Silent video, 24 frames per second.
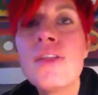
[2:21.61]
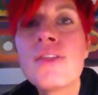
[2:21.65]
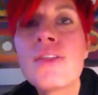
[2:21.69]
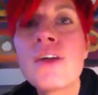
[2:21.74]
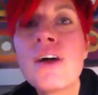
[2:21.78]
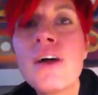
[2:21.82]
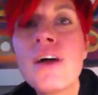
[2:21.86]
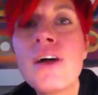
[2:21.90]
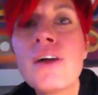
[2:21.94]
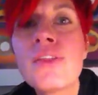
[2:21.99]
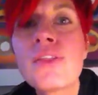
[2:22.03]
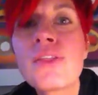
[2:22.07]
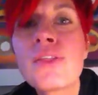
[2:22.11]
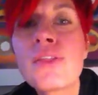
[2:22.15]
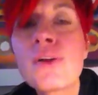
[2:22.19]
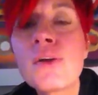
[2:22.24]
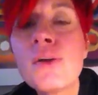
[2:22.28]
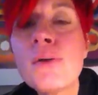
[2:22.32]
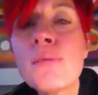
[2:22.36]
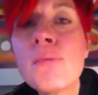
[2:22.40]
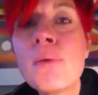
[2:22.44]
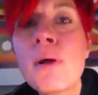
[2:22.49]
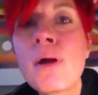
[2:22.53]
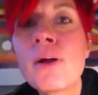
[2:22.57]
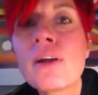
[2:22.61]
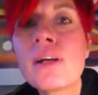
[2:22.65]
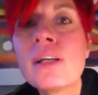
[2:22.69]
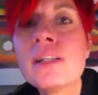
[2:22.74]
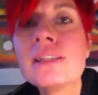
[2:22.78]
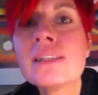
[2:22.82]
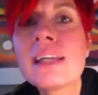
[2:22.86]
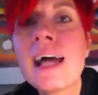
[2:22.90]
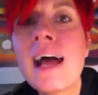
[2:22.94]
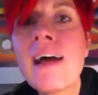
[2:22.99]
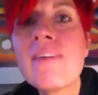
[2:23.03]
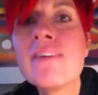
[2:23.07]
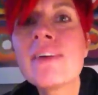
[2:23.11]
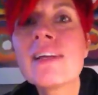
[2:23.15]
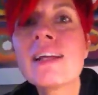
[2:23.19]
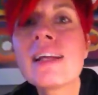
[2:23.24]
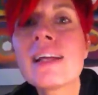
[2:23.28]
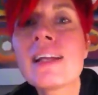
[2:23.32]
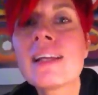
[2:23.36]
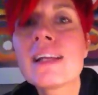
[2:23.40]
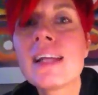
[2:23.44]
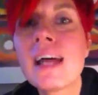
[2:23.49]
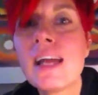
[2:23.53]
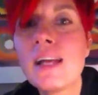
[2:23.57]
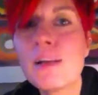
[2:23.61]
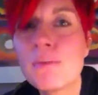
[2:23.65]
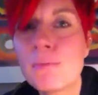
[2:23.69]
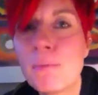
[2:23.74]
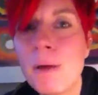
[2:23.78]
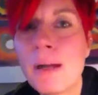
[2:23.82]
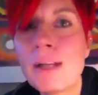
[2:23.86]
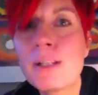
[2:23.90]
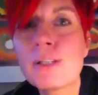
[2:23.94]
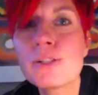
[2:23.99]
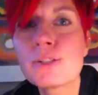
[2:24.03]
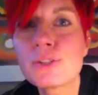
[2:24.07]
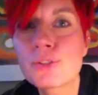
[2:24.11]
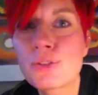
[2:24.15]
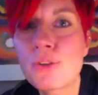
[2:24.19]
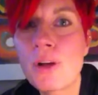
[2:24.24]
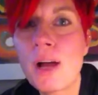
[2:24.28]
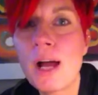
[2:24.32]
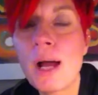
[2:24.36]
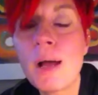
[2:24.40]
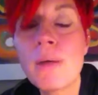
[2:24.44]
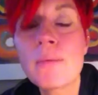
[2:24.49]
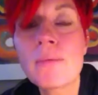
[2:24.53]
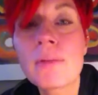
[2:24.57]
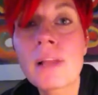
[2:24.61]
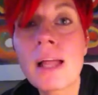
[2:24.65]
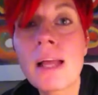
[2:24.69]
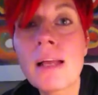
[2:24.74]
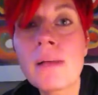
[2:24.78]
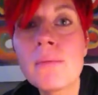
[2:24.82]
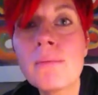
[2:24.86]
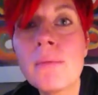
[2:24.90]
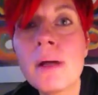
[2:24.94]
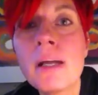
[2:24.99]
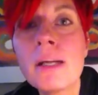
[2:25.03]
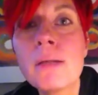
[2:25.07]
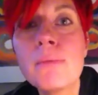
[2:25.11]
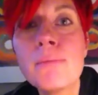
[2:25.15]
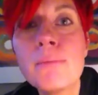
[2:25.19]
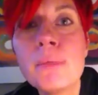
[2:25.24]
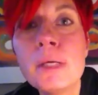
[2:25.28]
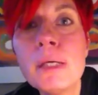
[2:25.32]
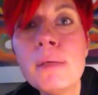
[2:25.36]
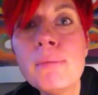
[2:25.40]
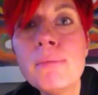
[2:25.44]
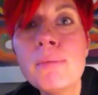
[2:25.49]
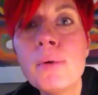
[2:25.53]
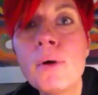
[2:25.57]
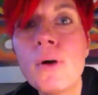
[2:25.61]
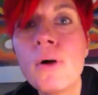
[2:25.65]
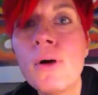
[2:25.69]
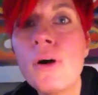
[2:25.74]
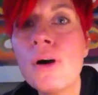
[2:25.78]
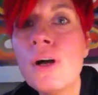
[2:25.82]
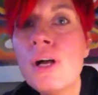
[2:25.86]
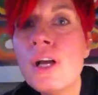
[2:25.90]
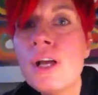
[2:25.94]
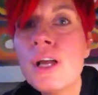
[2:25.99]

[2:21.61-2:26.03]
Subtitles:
The third part is having a like-minded tribe, like-minded people.